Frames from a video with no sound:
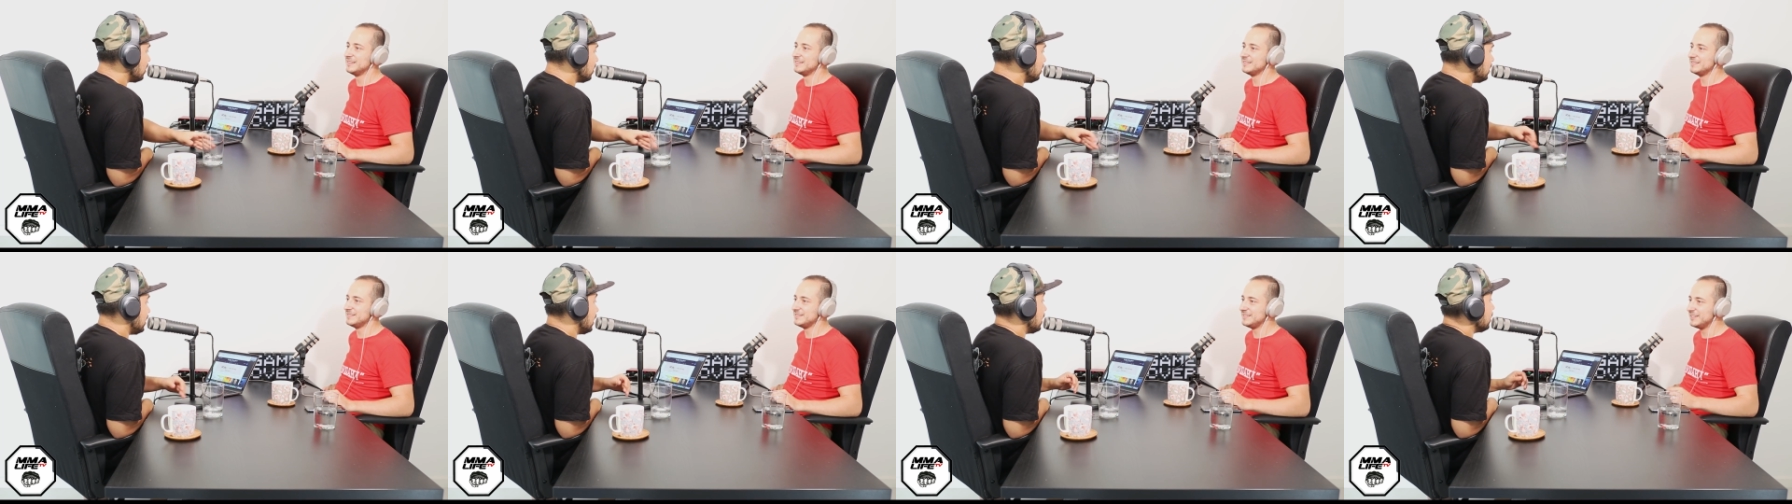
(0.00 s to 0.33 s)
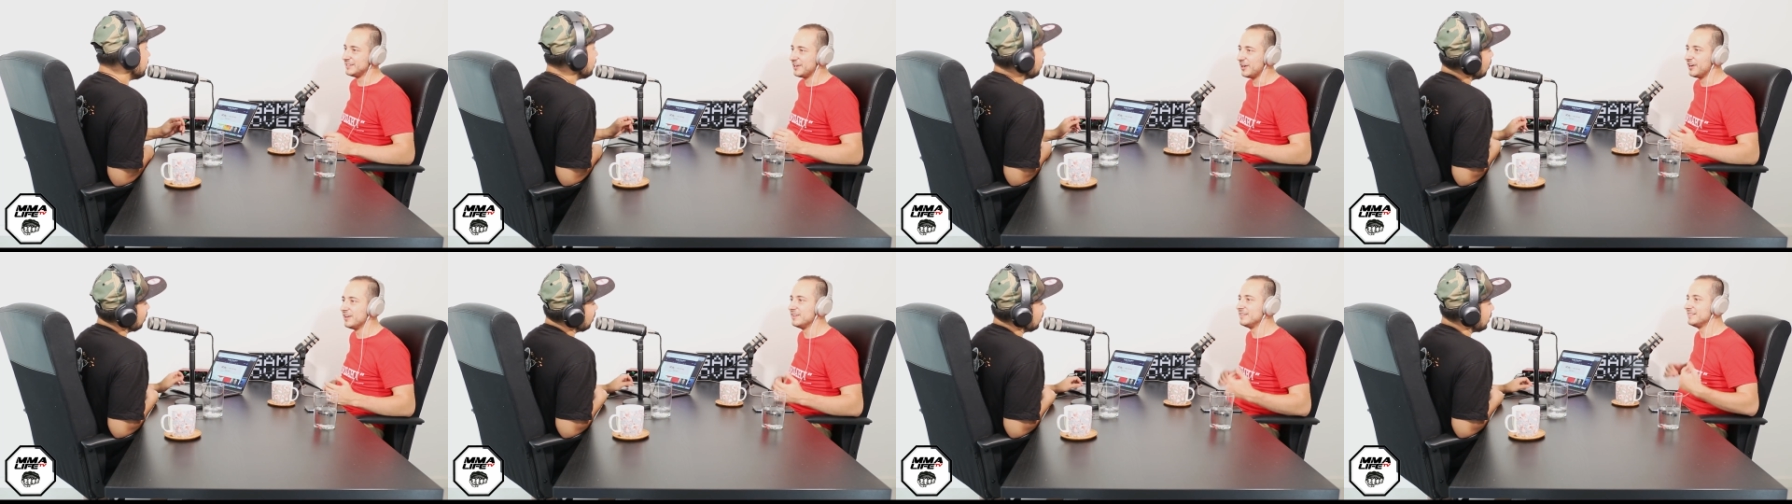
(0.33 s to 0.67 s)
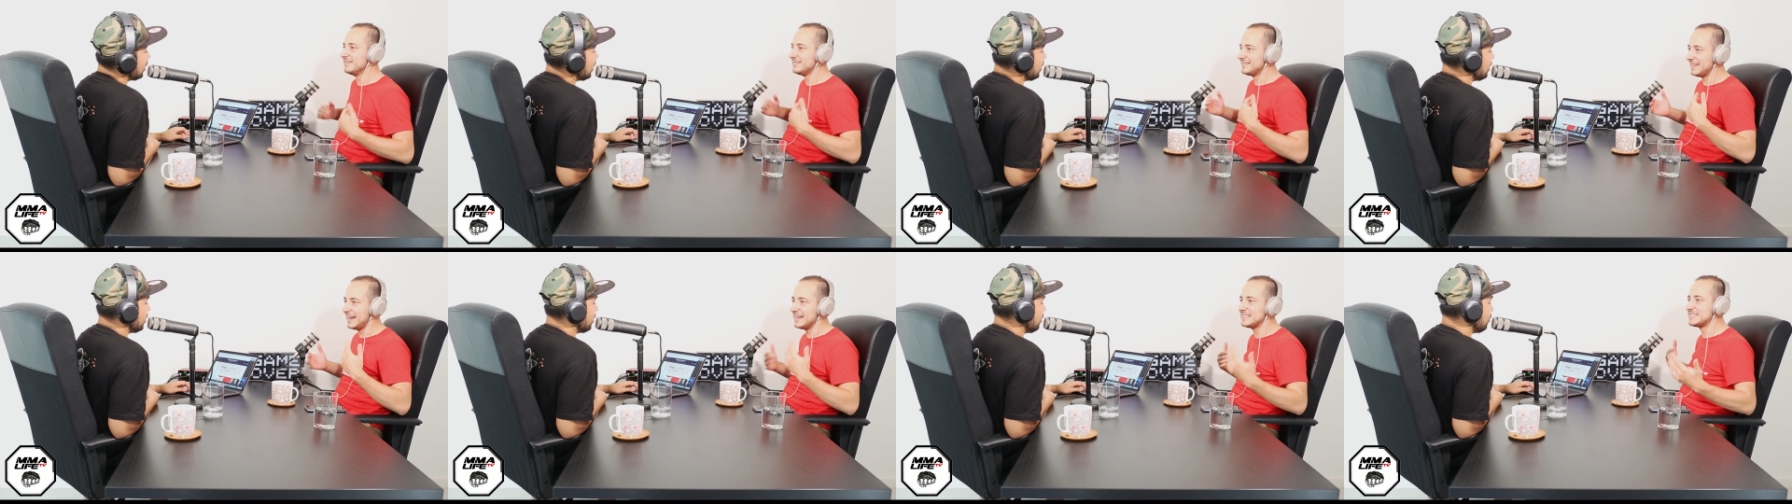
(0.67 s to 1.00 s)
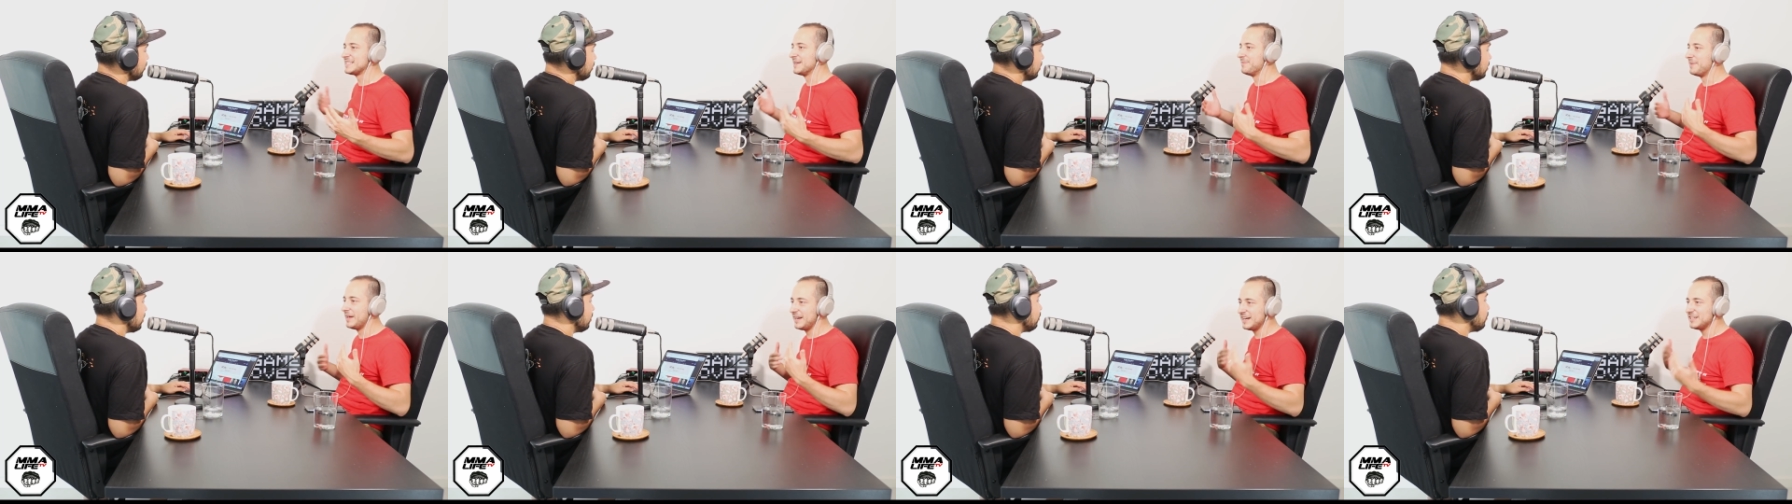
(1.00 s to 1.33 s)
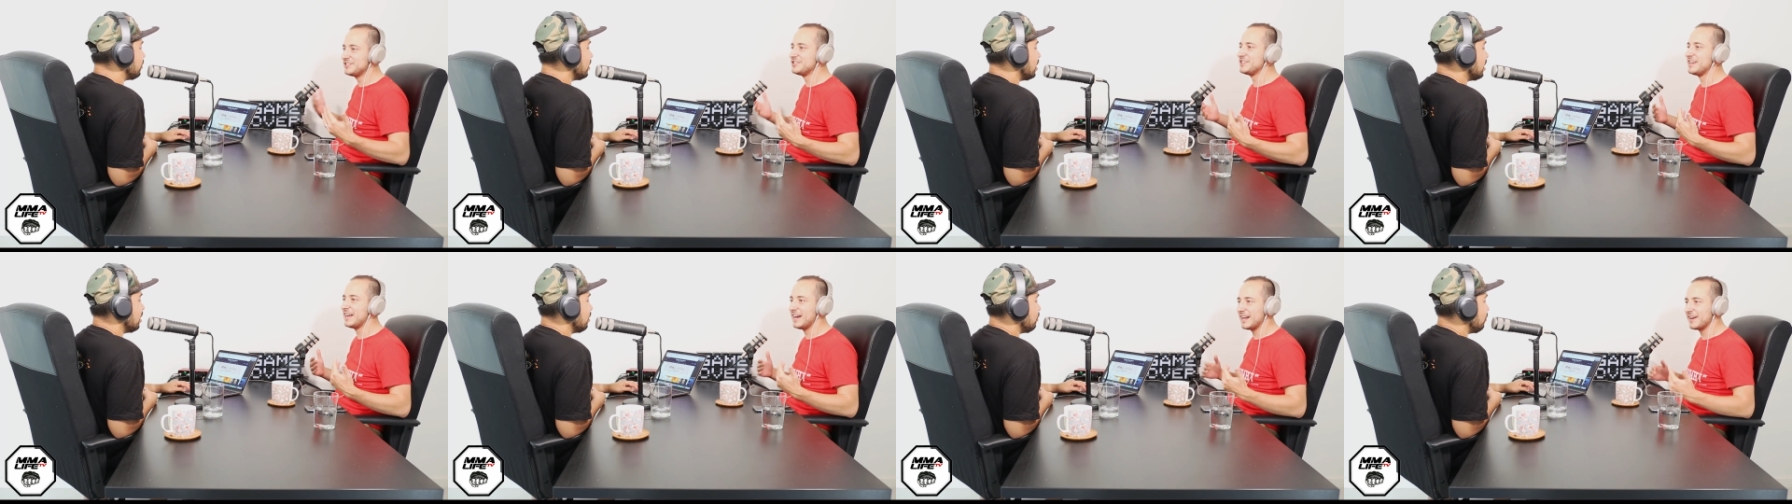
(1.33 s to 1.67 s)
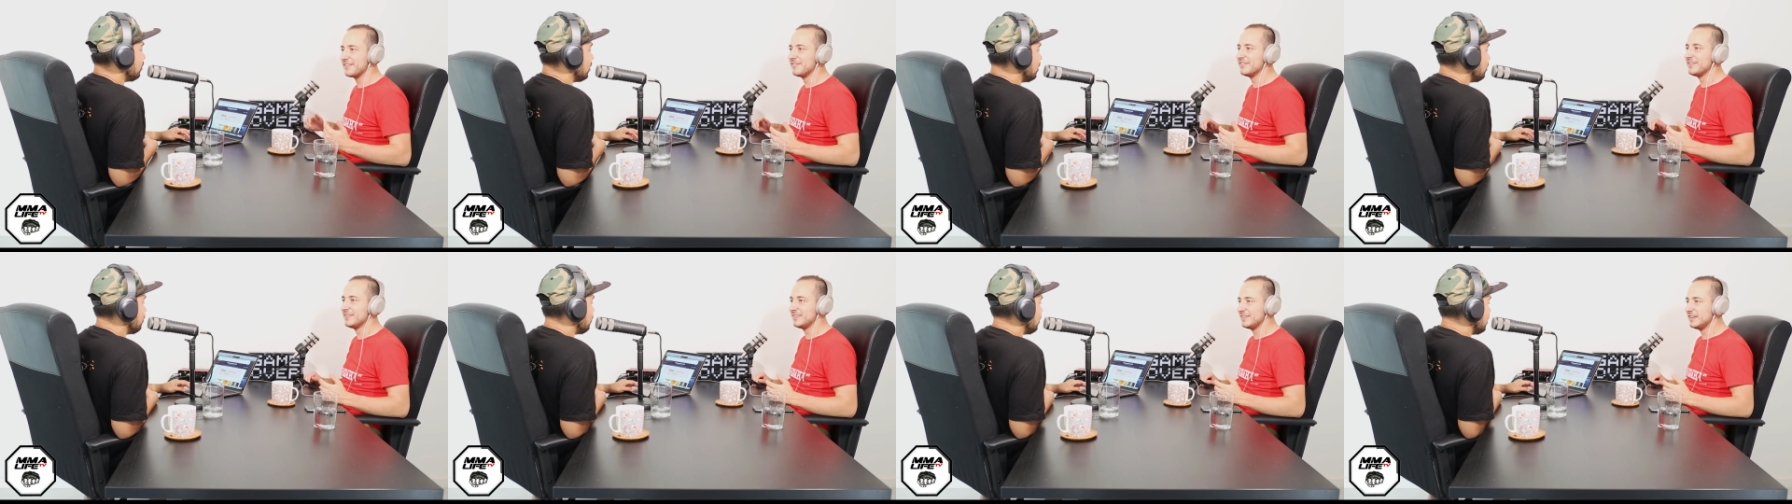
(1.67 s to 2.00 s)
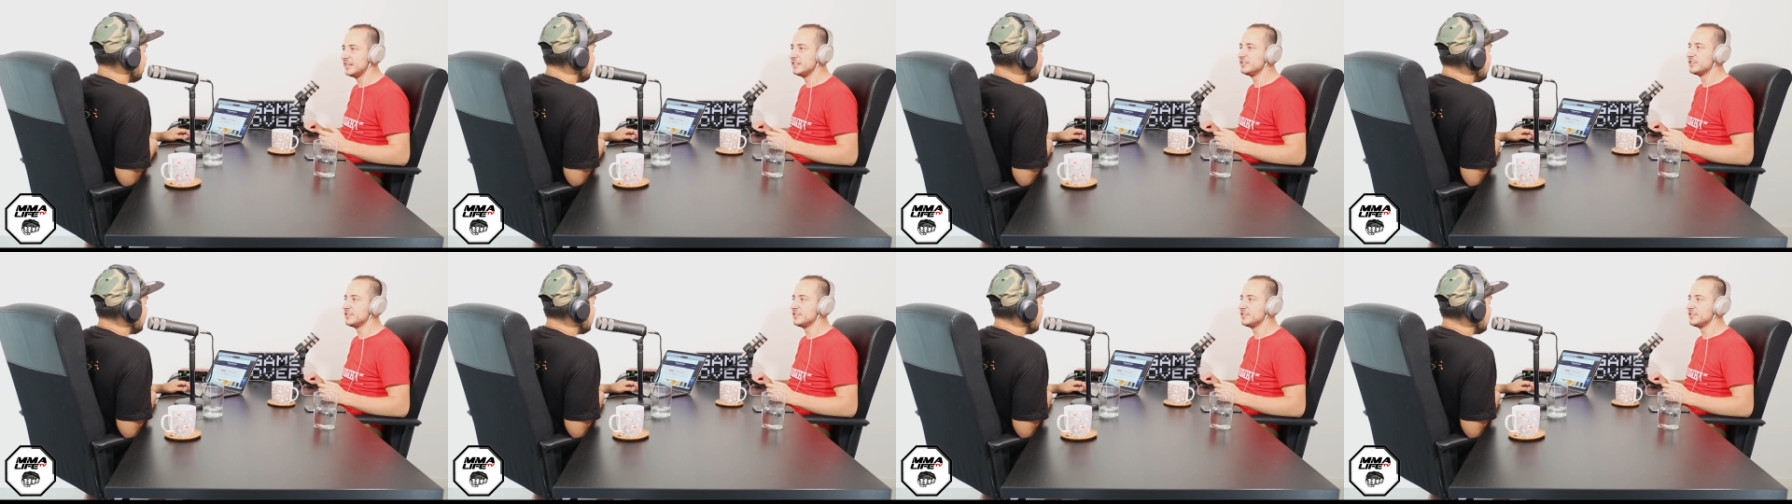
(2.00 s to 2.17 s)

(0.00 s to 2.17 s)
Yeah, you know, no, yeah, take yeah. some energy fair, out fair, of it fair,